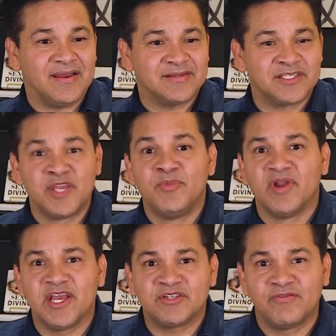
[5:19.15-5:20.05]

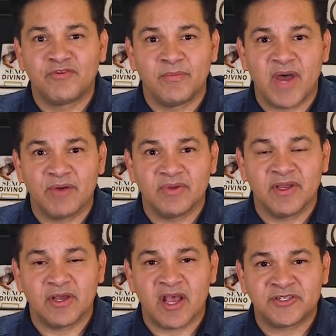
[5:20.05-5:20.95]
stimulation from
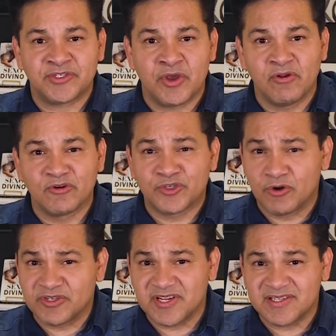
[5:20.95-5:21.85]
external
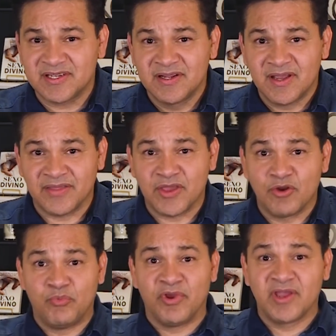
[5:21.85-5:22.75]
sources, and then
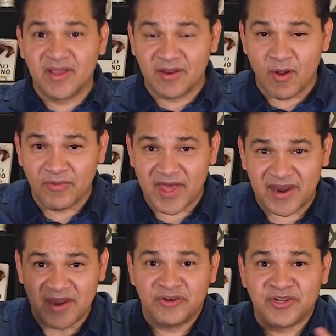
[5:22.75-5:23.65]
you're bringing all
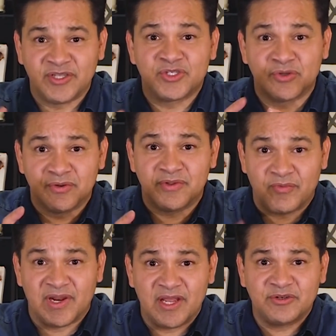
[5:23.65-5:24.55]
that energy into the
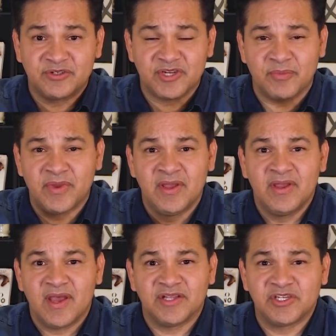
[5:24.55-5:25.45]
relationship,
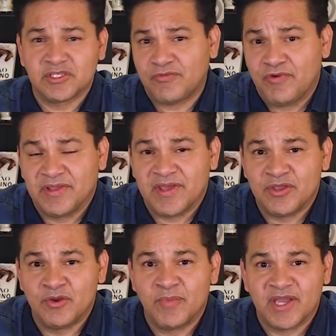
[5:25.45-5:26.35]
and she's afraid that
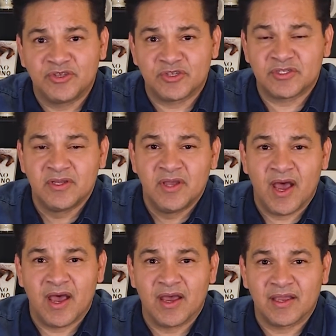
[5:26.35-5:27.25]
you might just
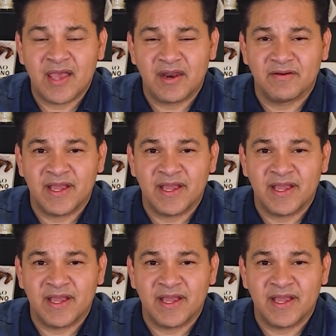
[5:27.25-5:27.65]
kind of